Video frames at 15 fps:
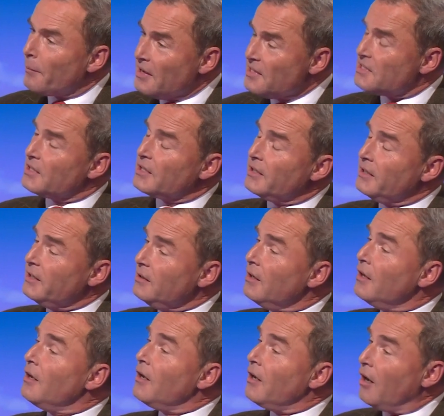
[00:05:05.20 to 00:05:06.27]
basically
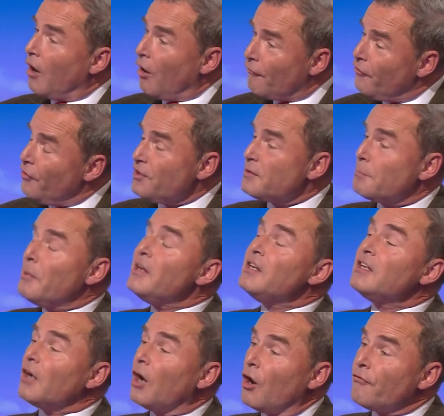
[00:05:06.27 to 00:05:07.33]
our first
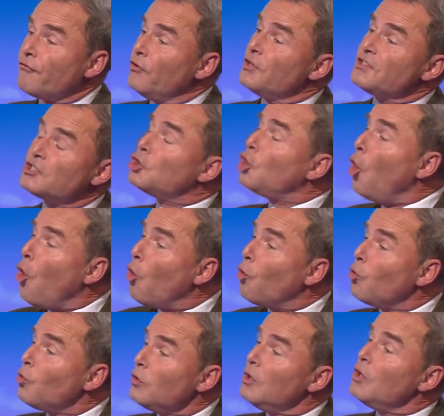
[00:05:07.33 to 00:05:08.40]
peak, our first
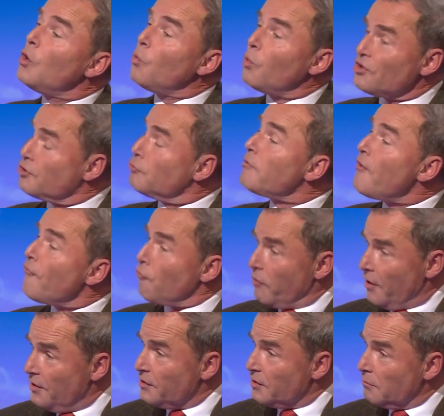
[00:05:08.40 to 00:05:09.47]
goal was the
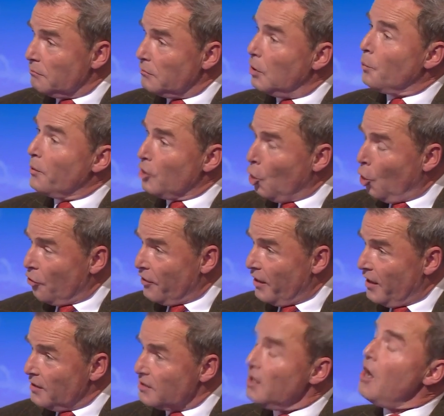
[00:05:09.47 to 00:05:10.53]
referendum, and we got
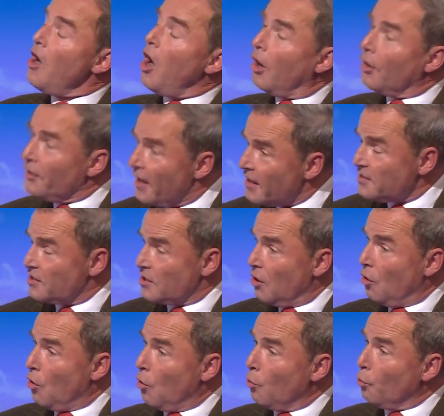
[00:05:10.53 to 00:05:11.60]
that. Our next
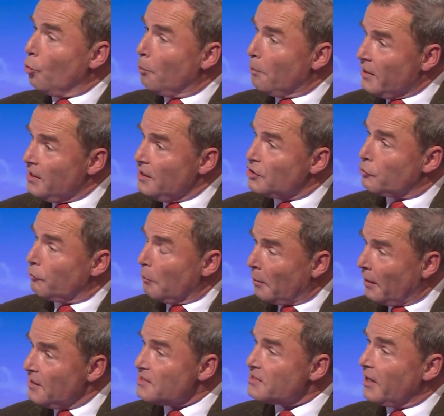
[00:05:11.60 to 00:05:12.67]
goal will be to
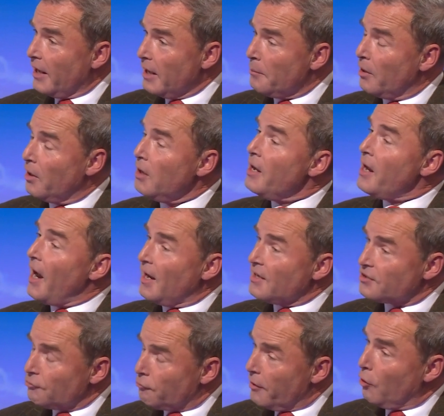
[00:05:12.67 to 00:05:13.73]
replace Labour
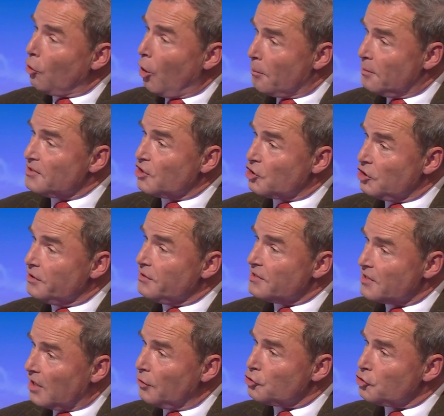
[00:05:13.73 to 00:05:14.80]
as the real opposition in
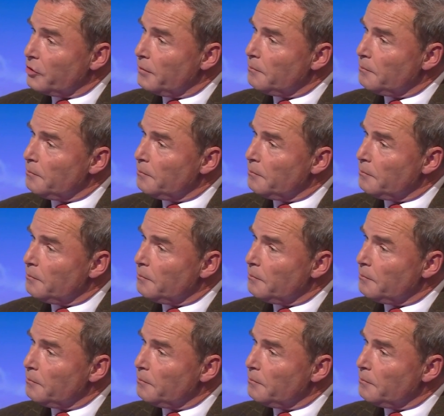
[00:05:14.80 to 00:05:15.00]
this country.